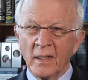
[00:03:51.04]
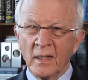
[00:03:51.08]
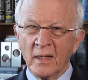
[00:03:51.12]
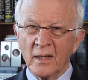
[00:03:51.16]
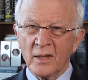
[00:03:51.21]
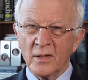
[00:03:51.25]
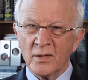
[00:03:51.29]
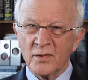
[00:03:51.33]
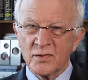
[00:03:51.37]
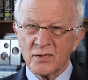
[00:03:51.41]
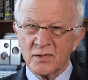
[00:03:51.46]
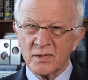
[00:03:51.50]

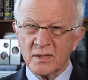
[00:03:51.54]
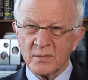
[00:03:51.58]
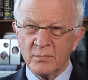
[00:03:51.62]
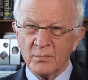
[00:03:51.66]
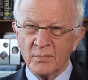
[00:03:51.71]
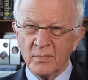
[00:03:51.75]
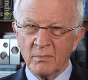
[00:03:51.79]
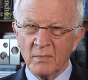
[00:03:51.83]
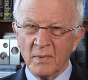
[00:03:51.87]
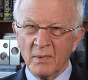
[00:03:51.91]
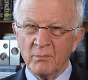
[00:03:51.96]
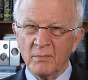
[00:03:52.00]
his
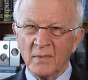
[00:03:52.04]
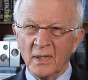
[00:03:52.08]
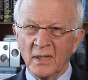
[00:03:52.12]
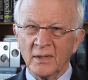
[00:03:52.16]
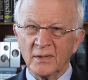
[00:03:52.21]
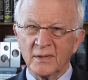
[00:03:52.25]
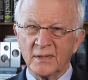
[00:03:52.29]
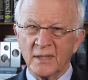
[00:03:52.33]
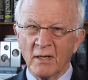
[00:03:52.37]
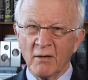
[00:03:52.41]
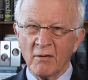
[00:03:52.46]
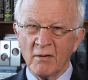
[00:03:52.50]

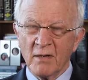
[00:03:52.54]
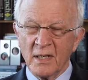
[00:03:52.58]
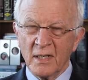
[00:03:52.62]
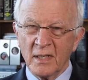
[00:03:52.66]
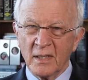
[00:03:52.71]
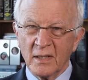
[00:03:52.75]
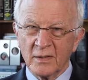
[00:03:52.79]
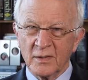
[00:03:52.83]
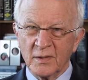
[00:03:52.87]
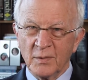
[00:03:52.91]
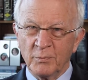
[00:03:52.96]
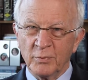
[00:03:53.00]

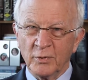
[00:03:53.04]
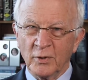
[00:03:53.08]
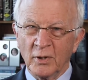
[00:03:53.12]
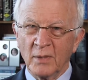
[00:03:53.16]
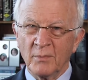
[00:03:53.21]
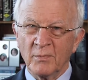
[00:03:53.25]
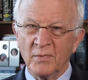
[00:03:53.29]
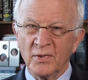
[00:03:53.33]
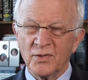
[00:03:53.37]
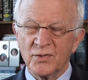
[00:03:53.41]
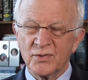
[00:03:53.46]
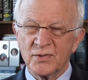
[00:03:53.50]
military
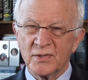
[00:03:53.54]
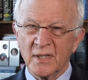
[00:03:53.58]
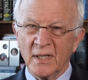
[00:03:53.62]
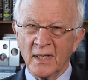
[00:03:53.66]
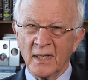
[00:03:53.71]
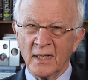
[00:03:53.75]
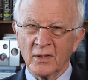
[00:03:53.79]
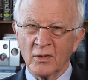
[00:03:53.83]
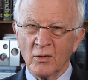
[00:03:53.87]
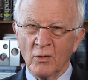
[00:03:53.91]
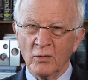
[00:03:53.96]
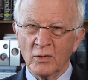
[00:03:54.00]
deployments in
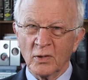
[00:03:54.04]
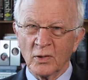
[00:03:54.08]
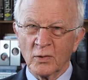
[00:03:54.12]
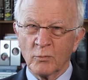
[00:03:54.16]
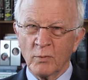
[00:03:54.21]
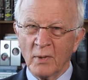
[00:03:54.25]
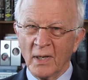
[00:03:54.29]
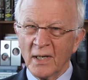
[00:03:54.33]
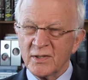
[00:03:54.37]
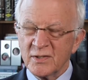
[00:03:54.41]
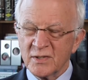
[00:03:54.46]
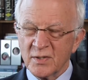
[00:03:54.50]
Angola
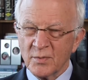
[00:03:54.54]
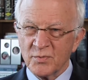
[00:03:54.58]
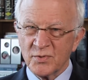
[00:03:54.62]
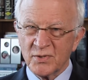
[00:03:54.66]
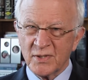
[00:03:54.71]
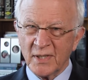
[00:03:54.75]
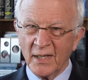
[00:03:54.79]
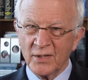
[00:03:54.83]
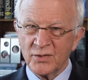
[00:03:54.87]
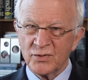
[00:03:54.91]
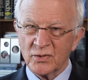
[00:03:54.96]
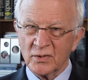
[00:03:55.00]
quite
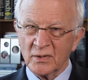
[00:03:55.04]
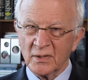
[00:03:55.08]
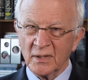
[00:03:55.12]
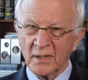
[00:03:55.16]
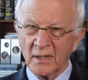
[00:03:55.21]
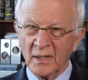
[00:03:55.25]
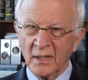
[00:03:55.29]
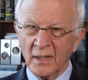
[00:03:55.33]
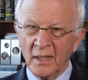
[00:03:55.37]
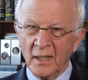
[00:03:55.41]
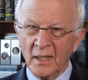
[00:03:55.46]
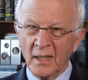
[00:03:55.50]

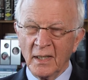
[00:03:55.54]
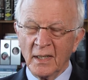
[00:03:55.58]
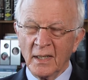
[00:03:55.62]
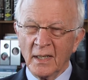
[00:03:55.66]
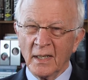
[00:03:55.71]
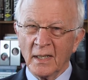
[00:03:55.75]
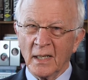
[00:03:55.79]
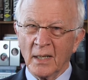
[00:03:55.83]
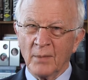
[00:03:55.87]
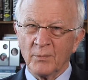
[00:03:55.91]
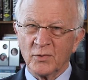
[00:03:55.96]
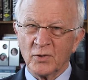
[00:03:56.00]
substantially.
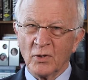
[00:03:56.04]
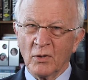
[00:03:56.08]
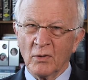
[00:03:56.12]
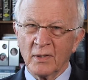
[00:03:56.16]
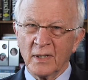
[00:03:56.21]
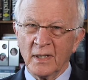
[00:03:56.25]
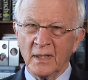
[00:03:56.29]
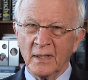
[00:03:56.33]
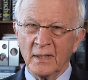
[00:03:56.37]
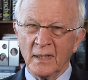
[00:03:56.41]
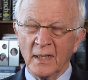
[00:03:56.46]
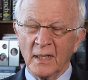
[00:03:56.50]
And I'm
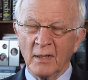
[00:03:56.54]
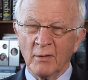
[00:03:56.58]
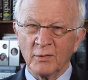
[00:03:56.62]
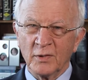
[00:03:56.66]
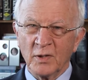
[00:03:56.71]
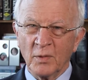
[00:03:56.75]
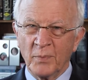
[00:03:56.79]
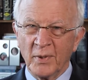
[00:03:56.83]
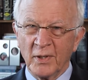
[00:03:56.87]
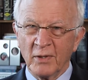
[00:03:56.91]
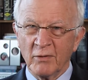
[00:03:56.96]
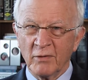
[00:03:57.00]
talking now
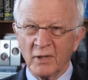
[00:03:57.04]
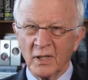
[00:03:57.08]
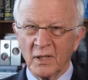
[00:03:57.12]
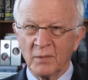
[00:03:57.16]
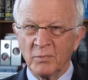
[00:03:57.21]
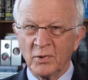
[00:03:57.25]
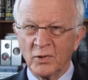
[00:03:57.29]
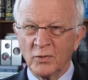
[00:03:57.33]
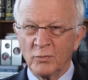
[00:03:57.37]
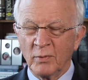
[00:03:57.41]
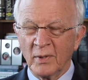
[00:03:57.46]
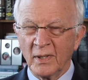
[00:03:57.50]
in the
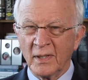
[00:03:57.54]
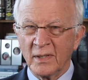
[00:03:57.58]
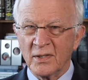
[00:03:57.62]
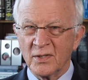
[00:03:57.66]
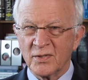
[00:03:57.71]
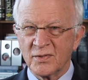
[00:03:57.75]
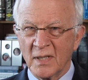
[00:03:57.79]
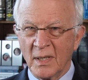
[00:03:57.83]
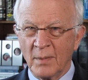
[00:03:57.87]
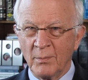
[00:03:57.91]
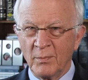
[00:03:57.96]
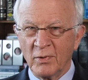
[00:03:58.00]
period between
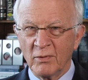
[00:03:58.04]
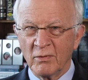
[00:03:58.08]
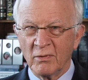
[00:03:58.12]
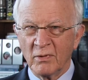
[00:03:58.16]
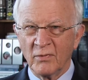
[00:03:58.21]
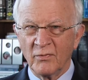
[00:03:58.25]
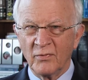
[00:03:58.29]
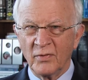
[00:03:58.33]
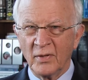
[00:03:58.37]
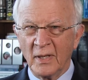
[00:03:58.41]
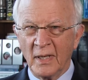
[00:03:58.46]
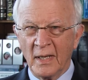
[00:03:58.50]
December
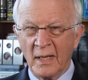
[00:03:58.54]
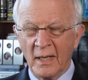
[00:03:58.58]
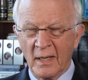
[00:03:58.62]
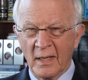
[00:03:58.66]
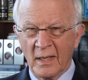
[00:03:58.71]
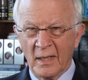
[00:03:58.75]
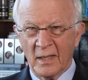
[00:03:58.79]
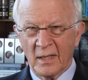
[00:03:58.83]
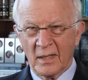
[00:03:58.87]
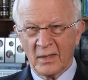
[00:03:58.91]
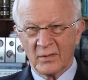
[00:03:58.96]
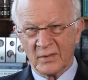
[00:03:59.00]
of
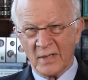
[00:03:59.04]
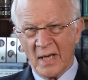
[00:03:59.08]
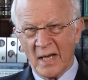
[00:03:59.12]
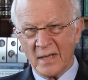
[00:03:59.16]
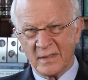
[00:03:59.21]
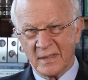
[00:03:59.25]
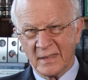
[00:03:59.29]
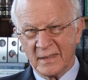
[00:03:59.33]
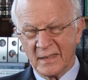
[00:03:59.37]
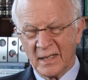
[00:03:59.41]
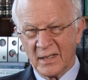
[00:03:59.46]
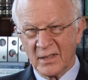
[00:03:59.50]

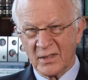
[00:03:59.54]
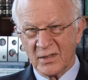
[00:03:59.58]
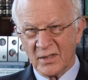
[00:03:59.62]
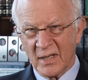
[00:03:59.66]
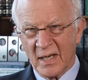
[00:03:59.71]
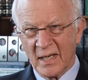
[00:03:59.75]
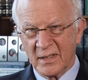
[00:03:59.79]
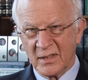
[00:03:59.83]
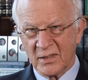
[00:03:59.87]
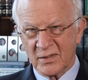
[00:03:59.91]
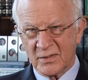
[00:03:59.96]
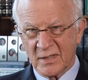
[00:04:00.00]

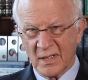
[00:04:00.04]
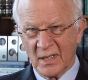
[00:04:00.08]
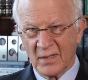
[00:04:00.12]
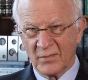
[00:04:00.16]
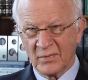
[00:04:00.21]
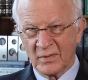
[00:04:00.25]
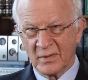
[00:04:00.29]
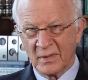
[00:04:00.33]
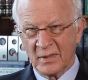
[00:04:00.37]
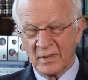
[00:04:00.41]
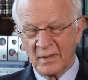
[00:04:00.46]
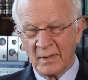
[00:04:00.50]

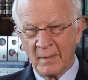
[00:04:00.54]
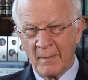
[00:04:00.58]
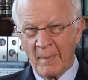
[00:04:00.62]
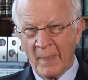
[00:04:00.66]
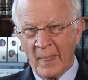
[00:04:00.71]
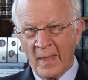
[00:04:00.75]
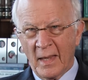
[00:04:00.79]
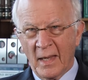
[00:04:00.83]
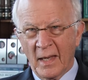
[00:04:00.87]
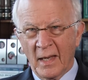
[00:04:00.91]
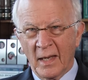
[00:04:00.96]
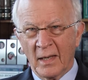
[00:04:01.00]
1987
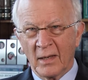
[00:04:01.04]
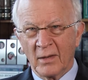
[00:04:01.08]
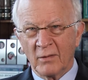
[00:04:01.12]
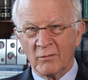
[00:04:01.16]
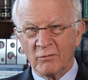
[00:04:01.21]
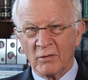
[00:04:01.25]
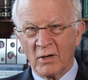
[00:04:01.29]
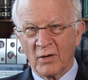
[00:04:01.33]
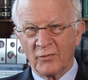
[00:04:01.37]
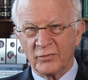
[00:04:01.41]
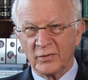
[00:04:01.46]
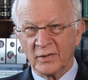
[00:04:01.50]

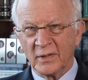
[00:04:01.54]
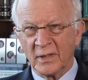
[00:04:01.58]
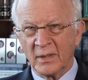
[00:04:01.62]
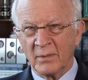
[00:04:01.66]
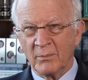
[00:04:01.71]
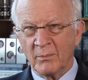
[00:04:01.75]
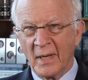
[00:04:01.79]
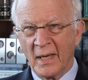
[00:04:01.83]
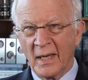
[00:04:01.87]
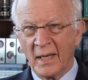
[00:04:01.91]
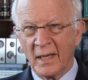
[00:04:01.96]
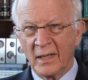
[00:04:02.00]
and
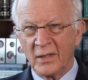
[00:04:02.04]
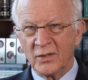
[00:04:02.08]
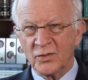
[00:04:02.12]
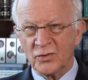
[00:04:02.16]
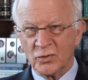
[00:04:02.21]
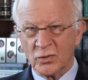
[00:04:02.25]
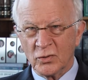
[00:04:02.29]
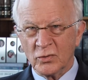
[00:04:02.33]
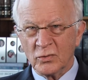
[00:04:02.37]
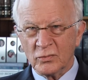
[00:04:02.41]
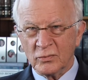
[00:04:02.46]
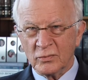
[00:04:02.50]
roughly May,
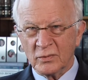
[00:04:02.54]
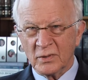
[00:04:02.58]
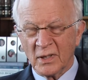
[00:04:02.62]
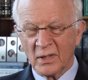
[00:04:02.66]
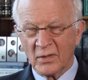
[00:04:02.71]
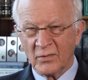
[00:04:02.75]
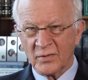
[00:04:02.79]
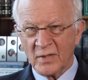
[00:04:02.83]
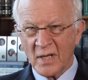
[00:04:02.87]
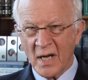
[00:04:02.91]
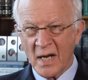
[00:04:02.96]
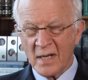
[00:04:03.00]
June
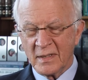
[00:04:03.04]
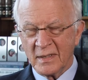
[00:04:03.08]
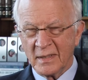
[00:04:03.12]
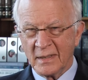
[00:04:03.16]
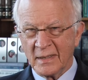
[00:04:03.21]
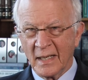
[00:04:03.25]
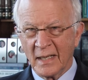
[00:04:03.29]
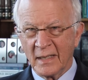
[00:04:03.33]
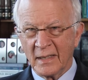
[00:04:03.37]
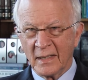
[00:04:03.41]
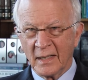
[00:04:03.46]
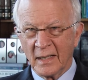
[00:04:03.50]
of
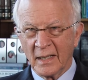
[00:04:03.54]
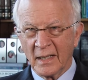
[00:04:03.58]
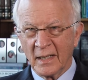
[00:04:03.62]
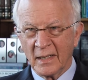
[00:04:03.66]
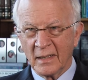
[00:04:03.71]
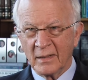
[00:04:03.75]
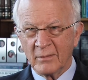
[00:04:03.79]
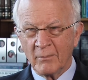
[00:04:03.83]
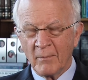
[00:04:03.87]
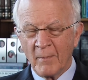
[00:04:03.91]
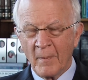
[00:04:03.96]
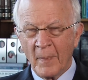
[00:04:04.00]

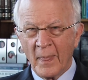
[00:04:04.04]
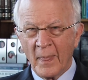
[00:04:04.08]
1988.